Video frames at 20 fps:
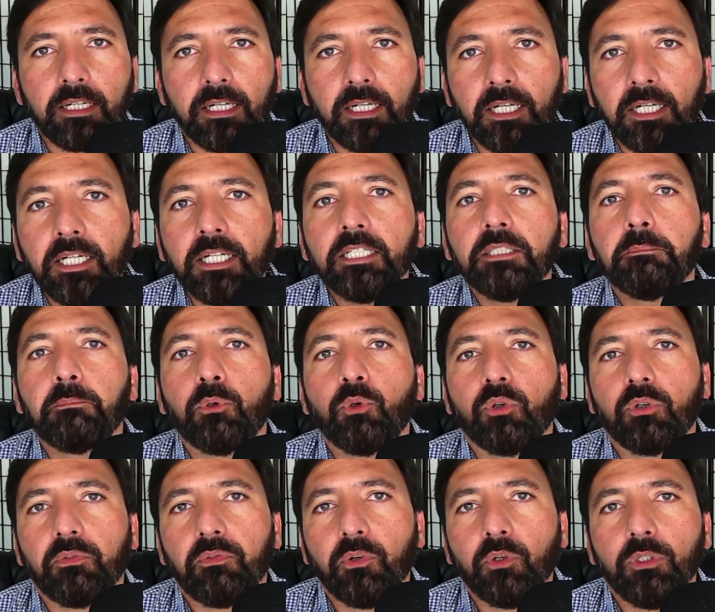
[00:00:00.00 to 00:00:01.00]
good
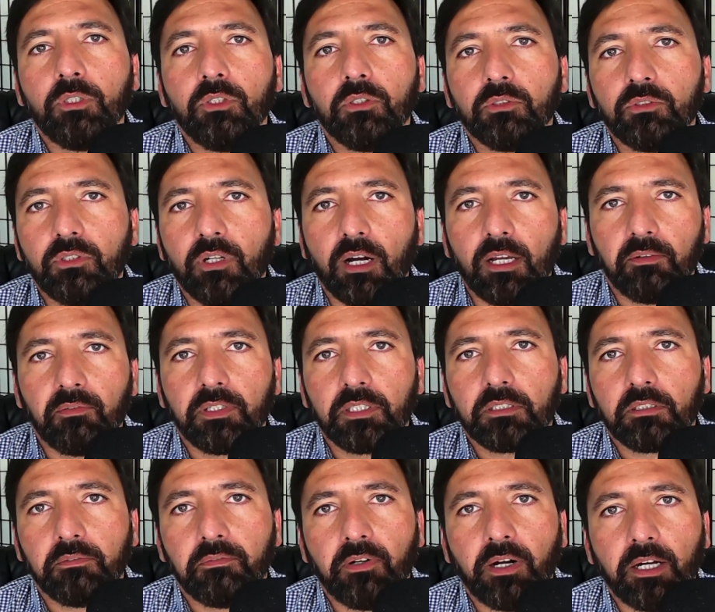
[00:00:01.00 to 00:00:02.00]
portfolio
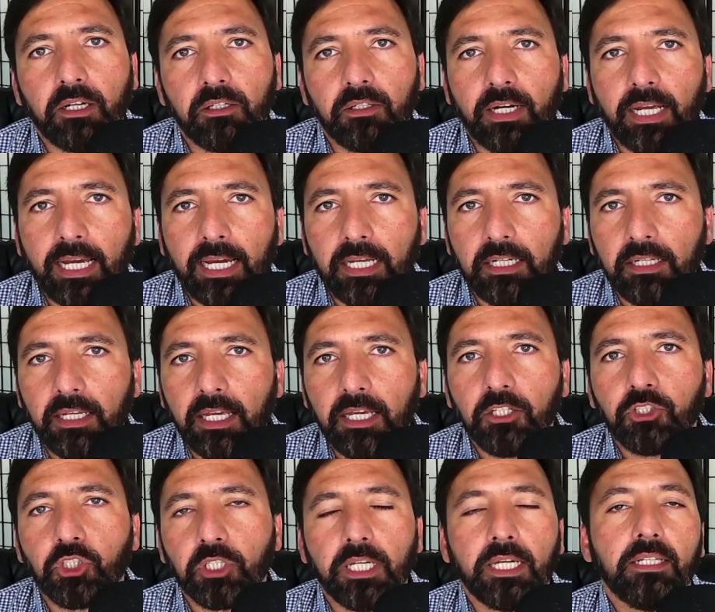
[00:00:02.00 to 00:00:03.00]
diversifier and hedge
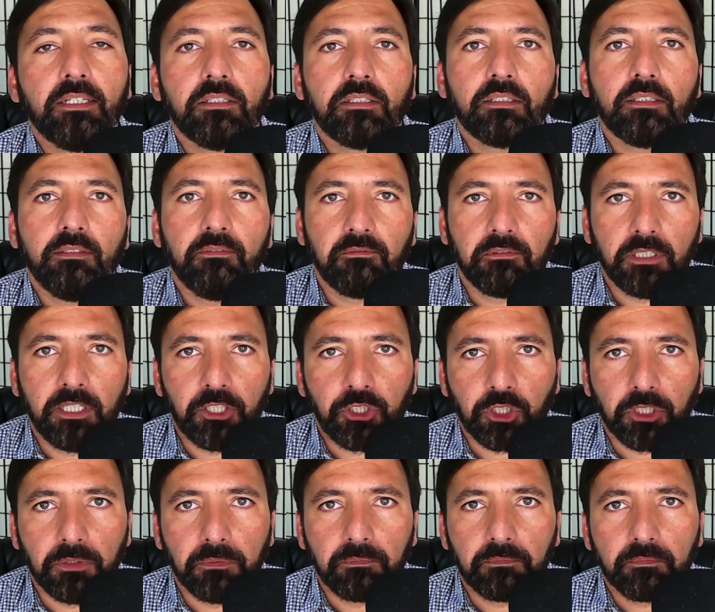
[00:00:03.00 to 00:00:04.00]
against
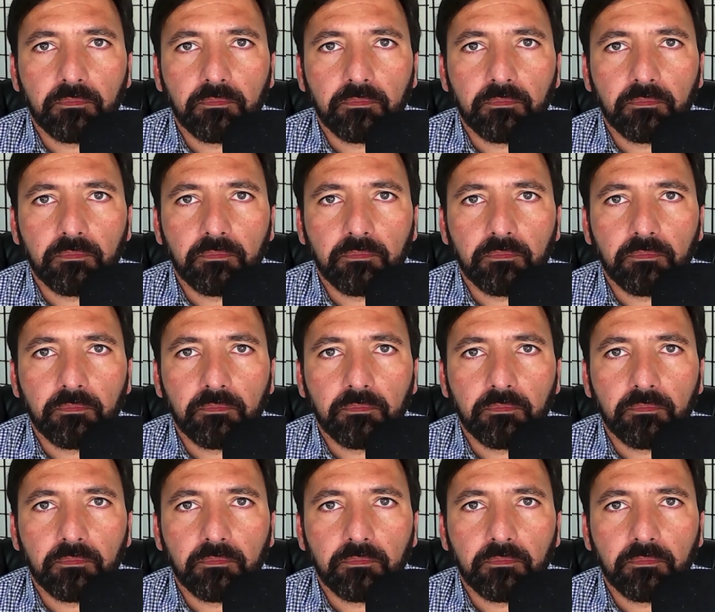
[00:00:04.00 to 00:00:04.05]
inflation.